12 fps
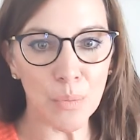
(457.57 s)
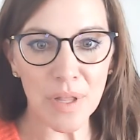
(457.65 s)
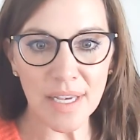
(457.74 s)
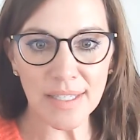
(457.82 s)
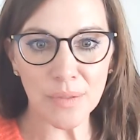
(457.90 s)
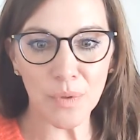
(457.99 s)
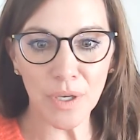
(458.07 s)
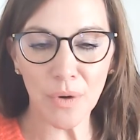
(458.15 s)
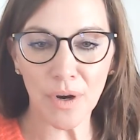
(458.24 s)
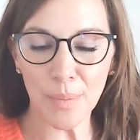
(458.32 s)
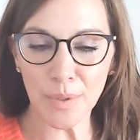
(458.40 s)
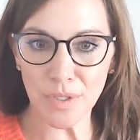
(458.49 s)
Plus, when
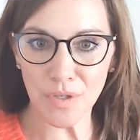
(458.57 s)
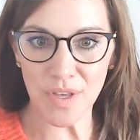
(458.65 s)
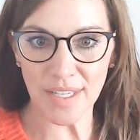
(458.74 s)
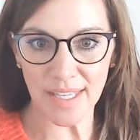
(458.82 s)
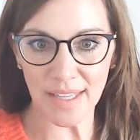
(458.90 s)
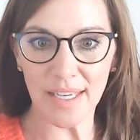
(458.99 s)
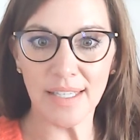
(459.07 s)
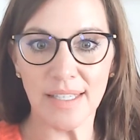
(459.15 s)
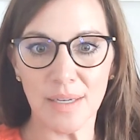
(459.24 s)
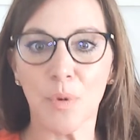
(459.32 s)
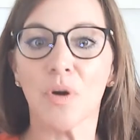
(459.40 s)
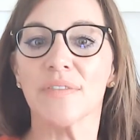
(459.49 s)
you are able to do this, it
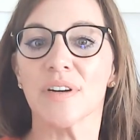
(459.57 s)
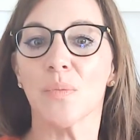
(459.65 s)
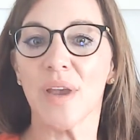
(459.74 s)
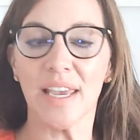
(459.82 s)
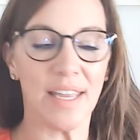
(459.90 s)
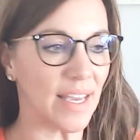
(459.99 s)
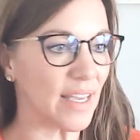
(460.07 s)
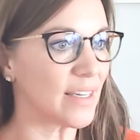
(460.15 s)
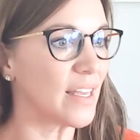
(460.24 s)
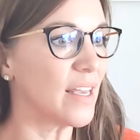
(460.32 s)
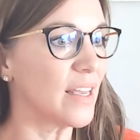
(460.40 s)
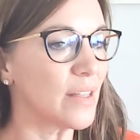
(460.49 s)
leads to more of an awakening,